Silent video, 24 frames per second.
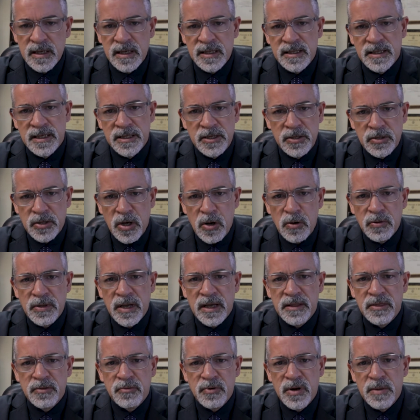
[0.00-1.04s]
Did you know
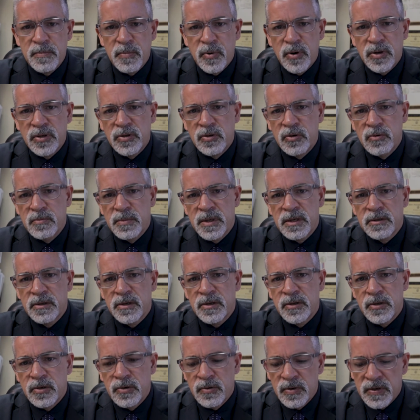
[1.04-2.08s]
that 3.2
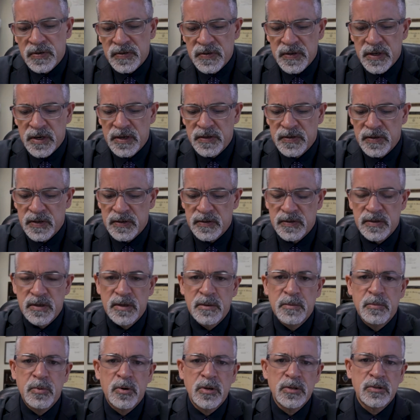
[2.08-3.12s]
million U.S. citizens
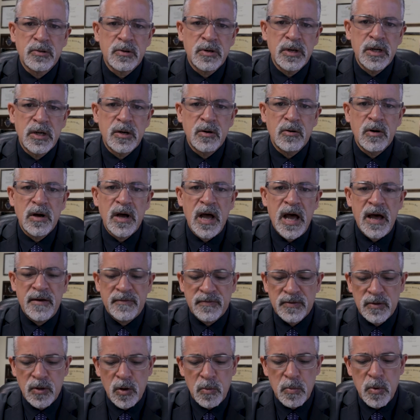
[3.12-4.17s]
in Puerto Rico have
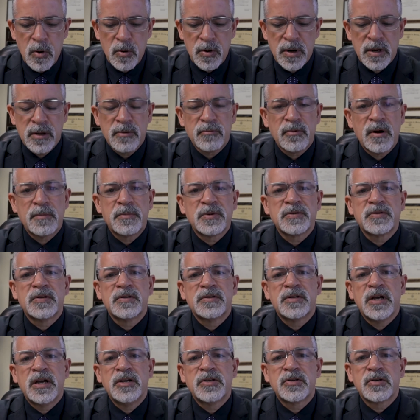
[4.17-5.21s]
no voting
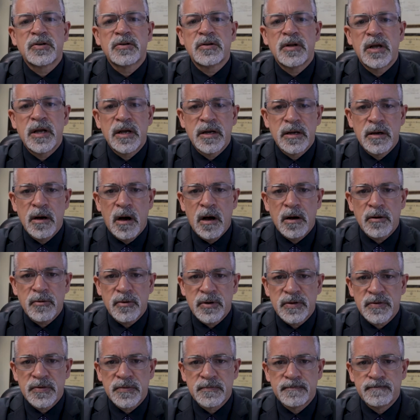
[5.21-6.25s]
representation in
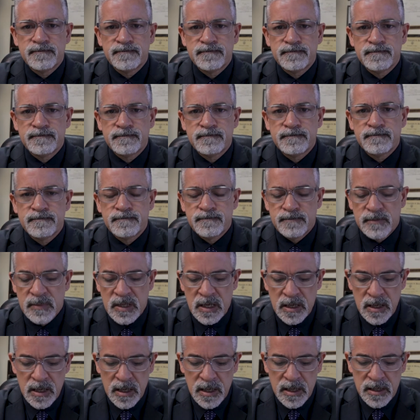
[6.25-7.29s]
Congress?
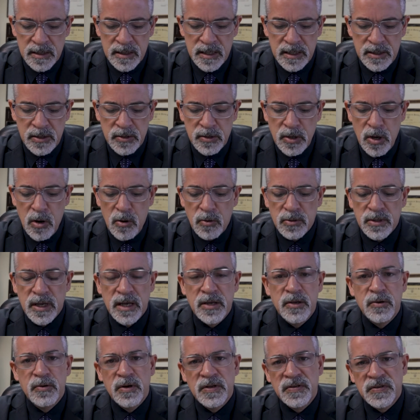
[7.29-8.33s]
Did you know that
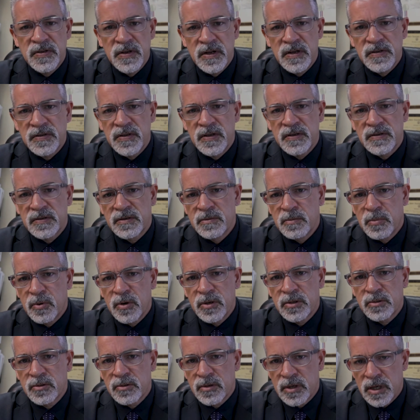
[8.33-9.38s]
U.S. citizens in
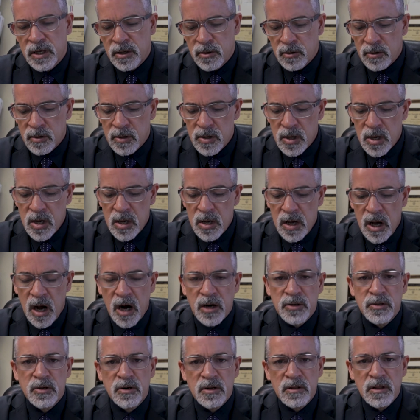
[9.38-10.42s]
Puerto Rico are
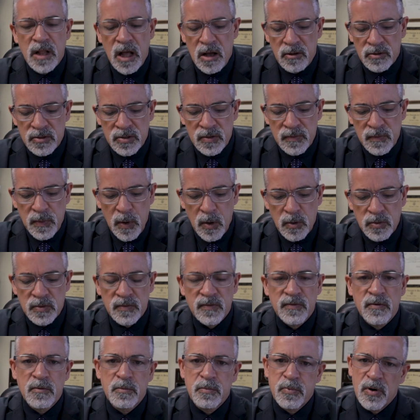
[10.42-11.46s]
not allowed to vote
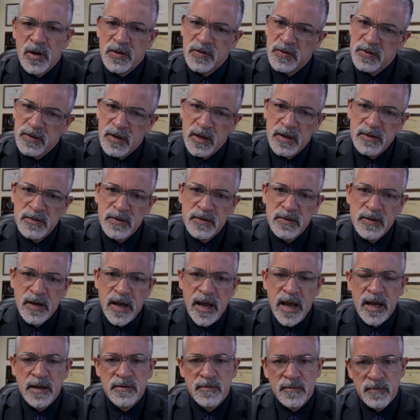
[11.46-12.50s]
for presidents
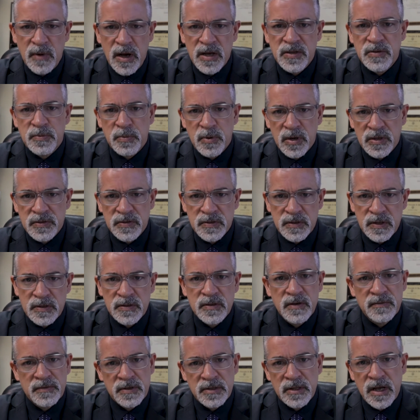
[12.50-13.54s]
and vice presidents
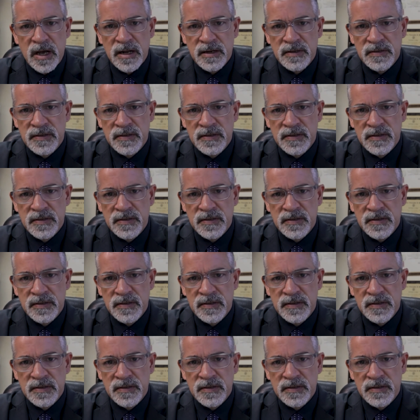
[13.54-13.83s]
of the United